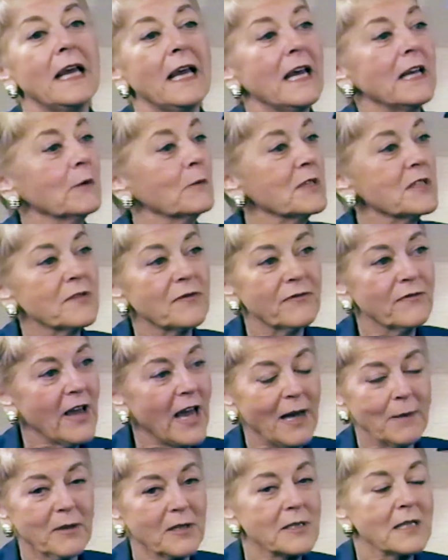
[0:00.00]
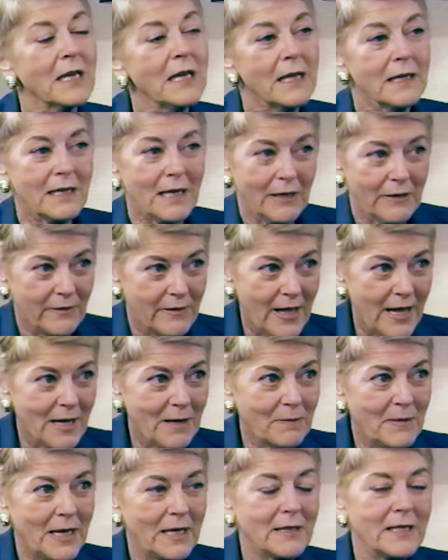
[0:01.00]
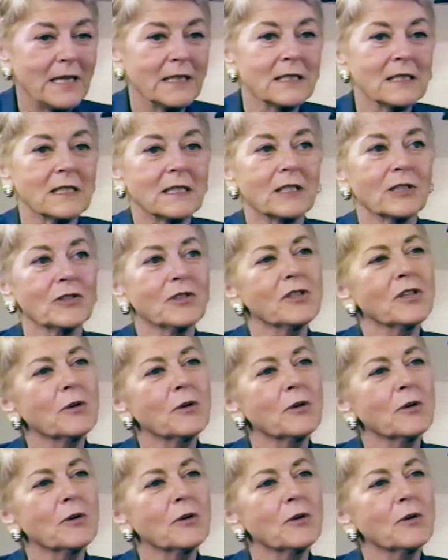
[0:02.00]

And it was fabulous. Now, they made that decision.